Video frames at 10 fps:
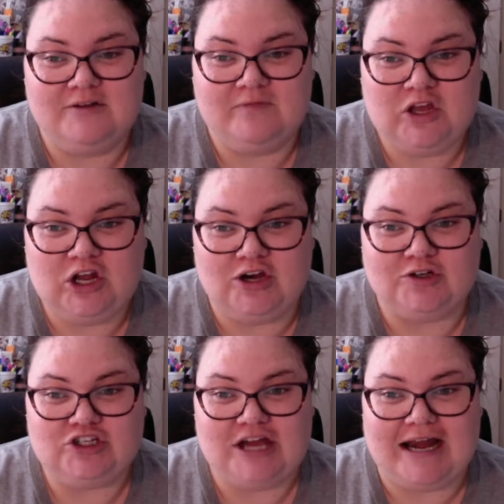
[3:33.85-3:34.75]
you know,
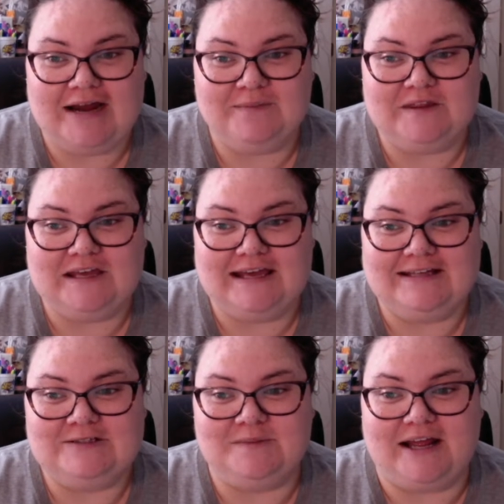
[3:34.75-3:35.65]
chat it up with the
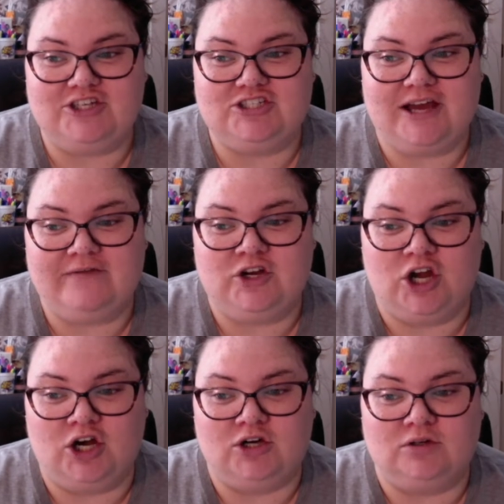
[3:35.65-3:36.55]
kids, but I just have
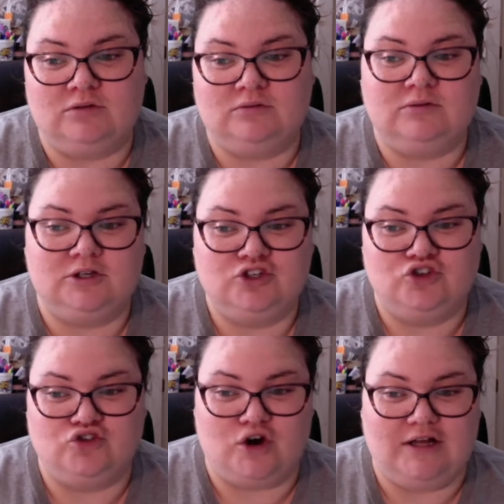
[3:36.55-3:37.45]
no
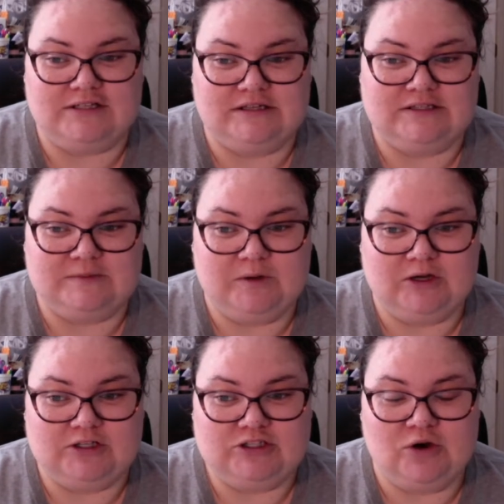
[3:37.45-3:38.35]
draw to this
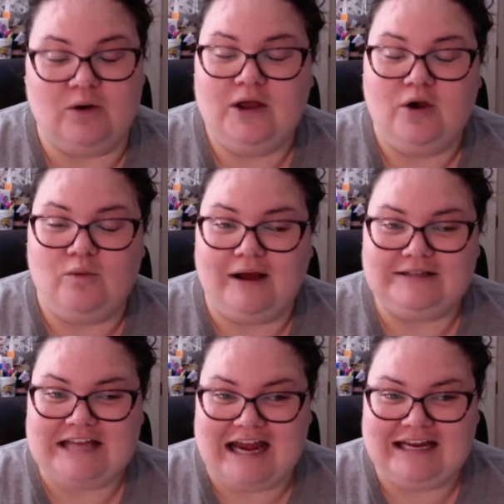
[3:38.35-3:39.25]
book. So while
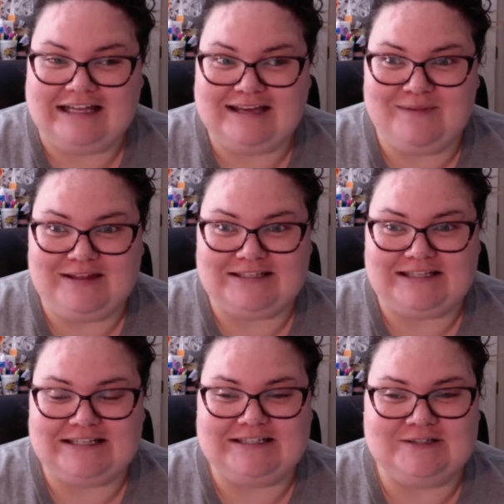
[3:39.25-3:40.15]
technically I made this
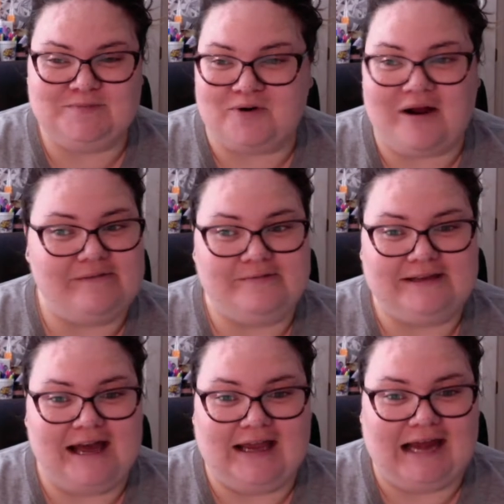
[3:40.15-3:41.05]
list, it's probably
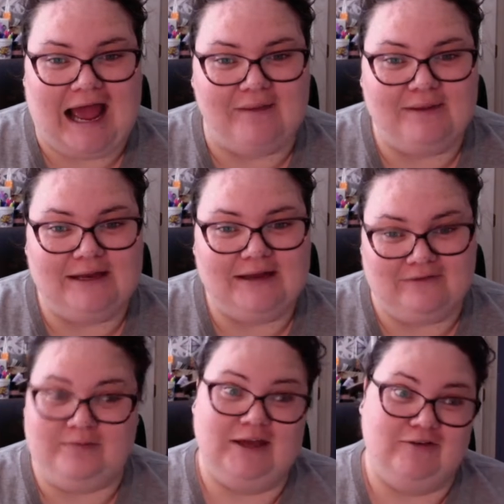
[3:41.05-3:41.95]
not going to happen if
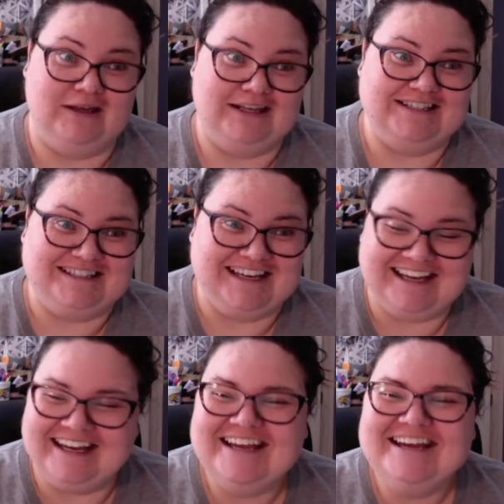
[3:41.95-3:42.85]
we're being realistic.